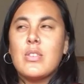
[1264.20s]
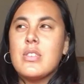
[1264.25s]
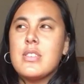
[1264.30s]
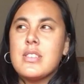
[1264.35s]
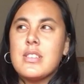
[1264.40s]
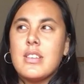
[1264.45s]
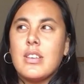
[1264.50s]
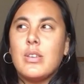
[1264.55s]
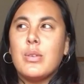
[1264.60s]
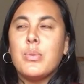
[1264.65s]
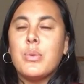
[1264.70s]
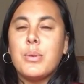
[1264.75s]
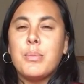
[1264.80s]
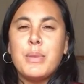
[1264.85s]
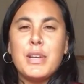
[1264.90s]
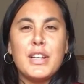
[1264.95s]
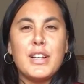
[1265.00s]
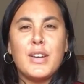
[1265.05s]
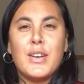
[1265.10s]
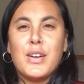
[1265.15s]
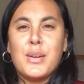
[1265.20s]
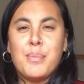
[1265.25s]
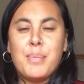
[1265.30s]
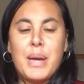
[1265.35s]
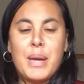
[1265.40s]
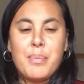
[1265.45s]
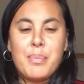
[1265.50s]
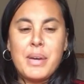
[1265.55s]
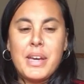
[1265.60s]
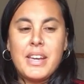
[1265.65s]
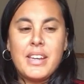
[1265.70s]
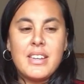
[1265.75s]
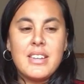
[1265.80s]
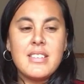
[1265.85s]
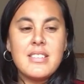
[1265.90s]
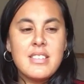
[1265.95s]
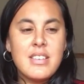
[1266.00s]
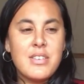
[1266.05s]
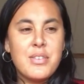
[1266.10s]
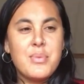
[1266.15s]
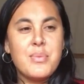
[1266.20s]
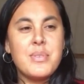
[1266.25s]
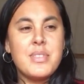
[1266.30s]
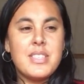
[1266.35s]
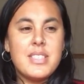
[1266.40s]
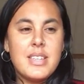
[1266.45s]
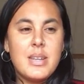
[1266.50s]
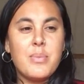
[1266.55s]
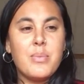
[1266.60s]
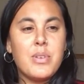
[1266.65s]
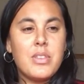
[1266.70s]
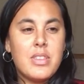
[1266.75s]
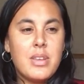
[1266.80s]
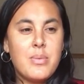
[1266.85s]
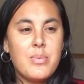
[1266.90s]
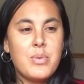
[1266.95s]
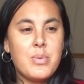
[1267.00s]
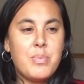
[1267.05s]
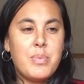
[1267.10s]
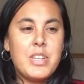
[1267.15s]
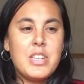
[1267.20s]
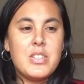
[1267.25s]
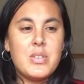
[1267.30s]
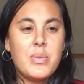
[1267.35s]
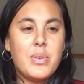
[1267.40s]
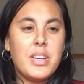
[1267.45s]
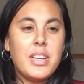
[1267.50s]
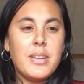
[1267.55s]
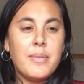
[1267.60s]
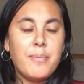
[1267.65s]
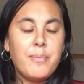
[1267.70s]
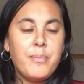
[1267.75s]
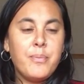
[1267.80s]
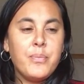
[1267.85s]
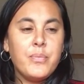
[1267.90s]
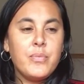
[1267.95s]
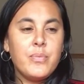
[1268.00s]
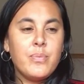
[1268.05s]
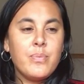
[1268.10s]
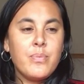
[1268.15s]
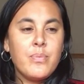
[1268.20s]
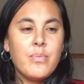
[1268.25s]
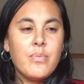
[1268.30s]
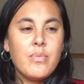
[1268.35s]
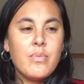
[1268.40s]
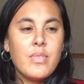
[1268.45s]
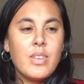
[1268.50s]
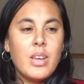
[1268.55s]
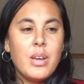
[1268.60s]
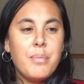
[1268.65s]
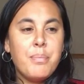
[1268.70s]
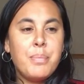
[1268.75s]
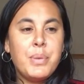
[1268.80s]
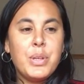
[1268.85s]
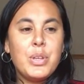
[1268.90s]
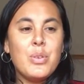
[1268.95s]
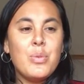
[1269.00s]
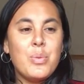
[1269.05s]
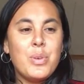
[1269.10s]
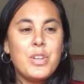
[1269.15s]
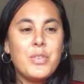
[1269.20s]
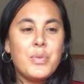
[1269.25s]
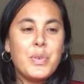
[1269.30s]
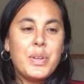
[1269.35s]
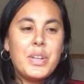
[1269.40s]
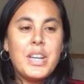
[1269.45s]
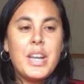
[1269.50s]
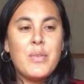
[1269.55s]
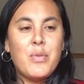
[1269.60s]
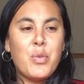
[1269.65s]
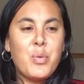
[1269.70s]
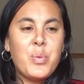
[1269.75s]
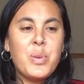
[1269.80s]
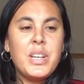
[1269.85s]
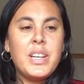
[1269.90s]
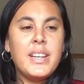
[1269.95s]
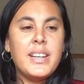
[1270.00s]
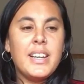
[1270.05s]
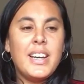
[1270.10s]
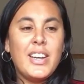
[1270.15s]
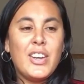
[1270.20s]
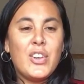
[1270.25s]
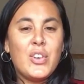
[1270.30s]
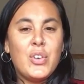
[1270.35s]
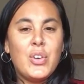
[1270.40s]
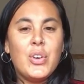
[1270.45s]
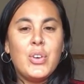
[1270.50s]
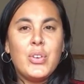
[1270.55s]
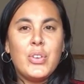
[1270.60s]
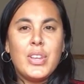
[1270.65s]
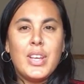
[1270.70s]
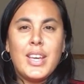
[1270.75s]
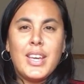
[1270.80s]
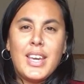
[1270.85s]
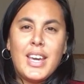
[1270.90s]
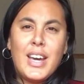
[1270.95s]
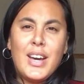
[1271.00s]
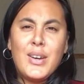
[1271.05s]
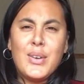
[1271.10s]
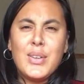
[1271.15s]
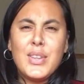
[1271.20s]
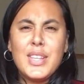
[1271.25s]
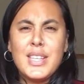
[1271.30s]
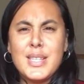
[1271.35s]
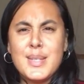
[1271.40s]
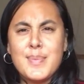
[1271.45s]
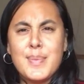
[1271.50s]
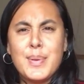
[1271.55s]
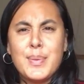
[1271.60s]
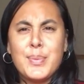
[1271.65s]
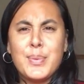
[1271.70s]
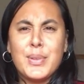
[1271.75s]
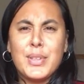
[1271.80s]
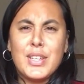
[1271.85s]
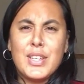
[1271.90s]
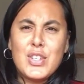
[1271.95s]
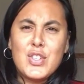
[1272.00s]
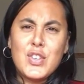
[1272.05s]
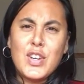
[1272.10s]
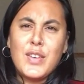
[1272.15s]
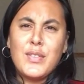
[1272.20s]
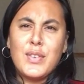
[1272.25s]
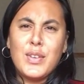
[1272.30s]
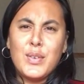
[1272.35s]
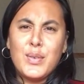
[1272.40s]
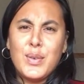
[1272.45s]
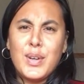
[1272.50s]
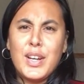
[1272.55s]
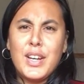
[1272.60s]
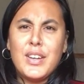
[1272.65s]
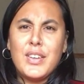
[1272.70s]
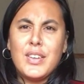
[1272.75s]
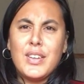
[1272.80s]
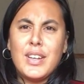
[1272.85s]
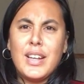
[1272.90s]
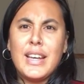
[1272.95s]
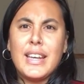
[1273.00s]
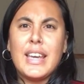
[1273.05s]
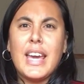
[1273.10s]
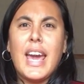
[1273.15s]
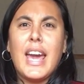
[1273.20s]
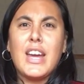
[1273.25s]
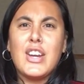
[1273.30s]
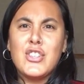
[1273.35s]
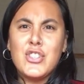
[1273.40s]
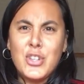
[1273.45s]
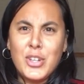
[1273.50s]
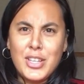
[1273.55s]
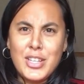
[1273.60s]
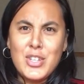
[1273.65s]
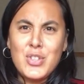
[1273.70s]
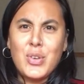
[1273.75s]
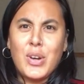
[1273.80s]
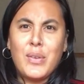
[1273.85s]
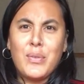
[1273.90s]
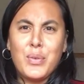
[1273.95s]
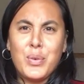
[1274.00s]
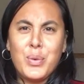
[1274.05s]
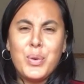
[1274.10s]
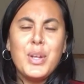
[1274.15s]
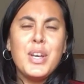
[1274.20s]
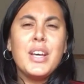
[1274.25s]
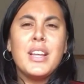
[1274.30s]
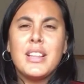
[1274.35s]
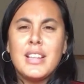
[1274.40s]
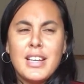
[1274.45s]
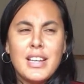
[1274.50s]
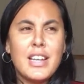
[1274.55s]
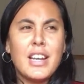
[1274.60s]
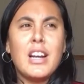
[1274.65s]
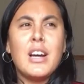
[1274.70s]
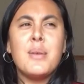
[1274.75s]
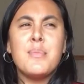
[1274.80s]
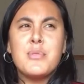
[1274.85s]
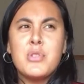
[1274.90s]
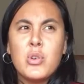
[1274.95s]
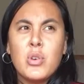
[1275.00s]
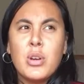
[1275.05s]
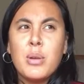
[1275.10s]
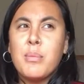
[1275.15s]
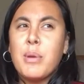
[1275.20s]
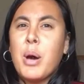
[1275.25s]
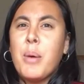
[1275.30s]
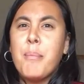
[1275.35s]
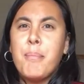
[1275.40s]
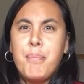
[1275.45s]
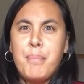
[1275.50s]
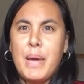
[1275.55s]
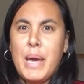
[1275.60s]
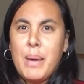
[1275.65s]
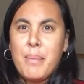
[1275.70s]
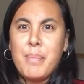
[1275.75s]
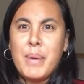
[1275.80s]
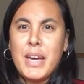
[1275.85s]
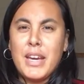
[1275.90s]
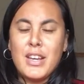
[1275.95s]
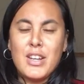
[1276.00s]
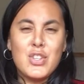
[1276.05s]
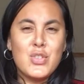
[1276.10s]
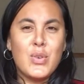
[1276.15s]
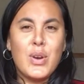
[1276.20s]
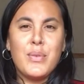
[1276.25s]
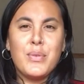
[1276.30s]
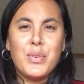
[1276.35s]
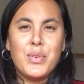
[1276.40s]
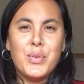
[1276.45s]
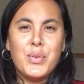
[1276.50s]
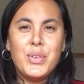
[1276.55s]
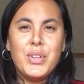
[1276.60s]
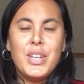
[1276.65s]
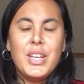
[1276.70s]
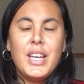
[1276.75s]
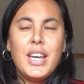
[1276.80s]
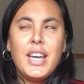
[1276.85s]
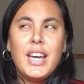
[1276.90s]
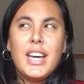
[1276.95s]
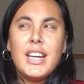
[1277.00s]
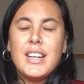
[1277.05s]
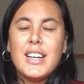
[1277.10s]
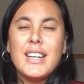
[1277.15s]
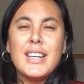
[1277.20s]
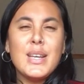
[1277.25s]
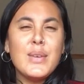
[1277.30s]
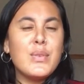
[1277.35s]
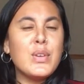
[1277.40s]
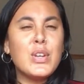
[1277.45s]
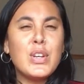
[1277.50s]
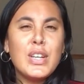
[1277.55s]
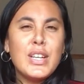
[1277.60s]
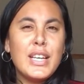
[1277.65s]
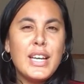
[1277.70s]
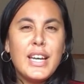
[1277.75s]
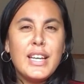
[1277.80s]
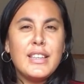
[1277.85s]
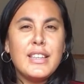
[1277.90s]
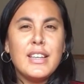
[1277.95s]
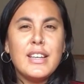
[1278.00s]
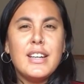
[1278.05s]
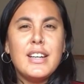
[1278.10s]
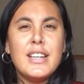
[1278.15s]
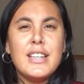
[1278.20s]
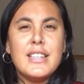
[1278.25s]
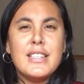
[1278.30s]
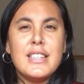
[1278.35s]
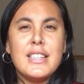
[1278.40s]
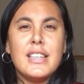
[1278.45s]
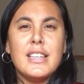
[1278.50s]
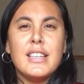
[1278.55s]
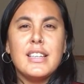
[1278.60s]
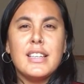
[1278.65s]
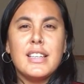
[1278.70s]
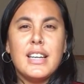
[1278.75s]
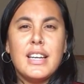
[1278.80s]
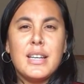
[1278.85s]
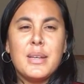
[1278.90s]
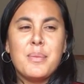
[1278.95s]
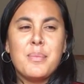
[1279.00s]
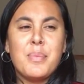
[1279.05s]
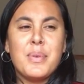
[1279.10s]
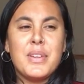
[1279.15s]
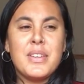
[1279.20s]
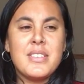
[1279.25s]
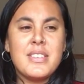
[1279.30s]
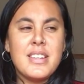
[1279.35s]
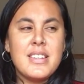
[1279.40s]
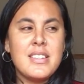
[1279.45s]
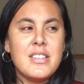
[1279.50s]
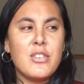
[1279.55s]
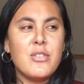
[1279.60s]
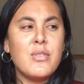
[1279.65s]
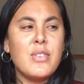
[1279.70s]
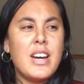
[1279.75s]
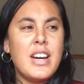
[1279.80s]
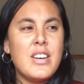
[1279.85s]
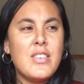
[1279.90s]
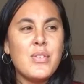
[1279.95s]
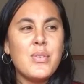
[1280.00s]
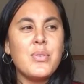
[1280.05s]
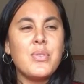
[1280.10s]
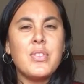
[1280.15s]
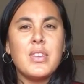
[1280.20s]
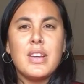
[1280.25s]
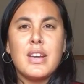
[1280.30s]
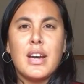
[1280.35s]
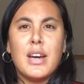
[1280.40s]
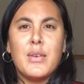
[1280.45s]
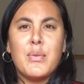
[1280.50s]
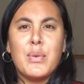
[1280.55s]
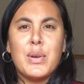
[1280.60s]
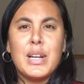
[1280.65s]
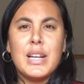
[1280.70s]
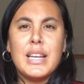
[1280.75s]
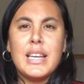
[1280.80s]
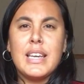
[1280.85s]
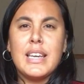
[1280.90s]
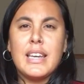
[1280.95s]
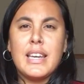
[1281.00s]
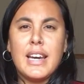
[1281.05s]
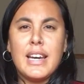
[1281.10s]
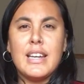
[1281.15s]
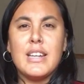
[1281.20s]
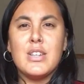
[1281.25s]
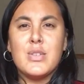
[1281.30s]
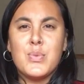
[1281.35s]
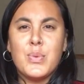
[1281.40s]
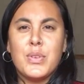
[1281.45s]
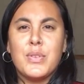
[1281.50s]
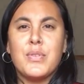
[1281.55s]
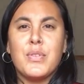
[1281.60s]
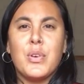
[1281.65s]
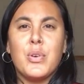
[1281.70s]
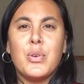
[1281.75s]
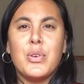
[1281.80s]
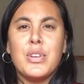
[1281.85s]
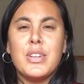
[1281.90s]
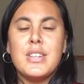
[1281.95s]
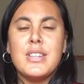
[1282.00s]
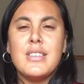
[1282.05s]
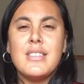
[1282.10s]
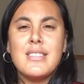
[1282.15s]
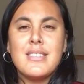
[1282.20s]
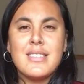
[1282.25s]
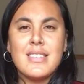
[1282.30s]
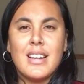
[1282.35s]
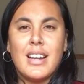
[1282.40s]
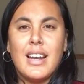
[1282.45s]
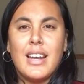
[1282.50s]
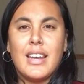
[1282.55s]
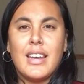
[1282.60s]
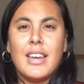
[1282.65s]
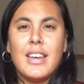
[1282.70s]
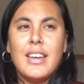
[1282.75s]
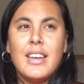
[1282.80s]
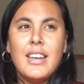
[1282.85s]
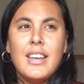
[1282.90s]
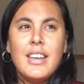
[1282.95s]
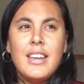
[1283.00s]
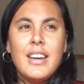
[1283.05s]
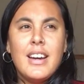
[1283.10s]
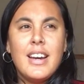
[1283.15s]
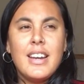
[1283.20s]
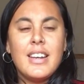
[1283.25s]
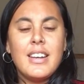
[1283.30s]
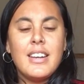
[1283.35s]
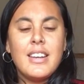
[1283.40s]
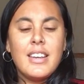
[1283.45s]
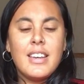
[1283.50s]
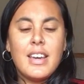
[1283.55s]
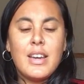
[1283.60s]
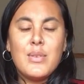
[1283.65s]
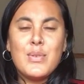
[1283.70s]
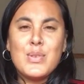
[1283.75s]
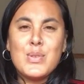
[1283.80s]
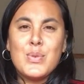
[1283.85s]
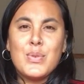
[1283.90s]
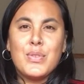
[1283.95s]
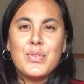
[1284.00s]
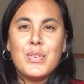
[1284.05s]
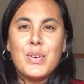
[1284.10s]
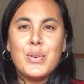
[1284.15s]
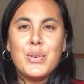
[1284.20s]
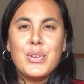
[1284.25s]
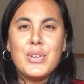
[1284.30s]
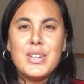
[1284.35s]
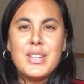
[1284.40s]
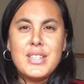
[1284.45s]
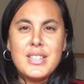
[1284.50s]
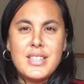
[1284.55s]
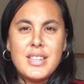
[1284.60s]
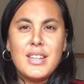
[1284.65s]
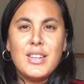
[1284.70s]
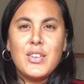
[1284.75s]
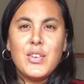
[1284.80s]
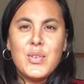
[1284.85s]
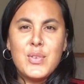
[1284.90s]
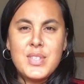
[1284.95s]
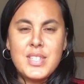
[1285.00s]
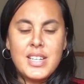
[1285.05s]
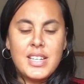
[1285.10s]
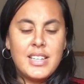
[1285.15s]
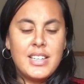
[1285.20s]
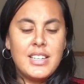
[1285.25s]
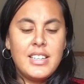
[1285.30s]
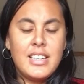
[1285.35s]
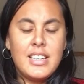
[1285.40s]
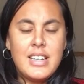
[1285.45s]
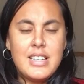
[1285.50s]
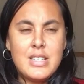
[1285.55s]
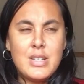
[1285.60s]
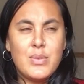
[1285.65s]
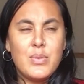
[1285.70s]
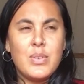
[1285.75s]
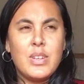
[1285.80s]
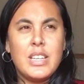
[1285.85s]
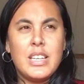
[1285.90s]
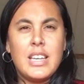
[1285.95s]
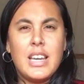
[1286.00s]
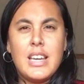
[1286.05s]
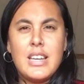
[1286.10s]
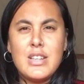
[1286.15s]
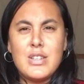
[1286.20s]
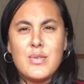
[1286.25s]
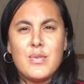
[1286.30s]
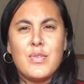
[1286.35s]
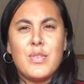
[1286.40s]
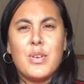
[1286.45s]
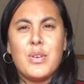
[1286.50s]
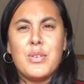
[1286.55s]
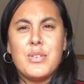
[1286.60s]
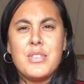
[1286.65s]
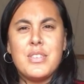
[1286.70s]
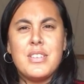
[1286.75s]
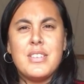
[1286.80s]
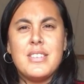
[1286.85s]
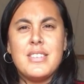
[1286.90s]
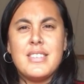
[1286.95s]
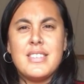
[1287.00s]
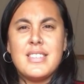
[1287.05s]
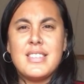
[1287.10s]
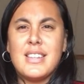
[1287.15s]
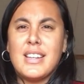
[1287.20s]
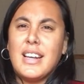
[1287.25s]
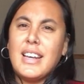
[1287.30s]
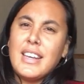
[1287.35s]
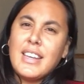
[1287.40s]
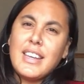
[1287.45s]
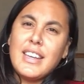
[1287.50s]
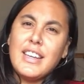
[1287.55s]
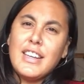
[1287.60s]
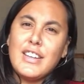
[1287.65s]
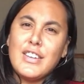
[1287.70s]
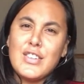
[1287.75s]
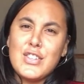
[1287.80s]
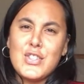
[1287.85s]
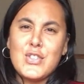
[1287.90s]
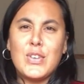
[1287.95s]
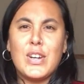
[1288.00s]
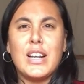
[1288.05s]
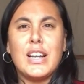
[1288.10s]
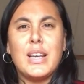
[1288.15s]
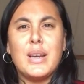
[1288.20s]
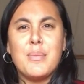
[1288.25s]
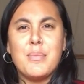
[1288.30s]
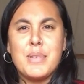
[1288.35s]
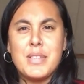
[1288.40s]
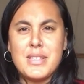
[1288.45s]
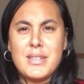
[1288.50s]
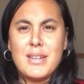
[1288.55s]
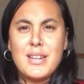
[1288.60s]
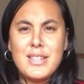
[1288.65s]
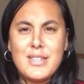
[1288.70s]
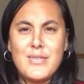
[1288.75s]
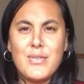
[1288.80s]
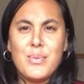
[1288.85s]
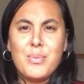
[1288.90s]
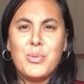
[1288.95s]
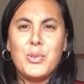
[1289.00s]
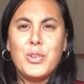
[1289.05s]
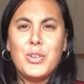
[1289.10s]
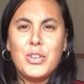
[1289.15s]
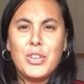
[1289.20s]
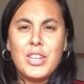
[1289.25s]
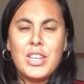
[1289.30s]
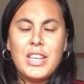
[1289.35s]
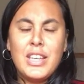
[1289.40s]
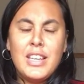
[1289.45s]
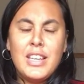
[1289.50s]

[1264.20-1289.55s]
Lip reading: because you would meet a lot of backpackers and you would see what they would be doing, but you would never really like know like, how do these people like travel around, like actually travel, like, and I'm talking about backpacker travel. And I never kind of had that idea, like, because I don't think I really engaged with foreigners. Like I didn't engage with foreigners in New Zealand, and I didn't really engage with foreigners like in Australia besides from work.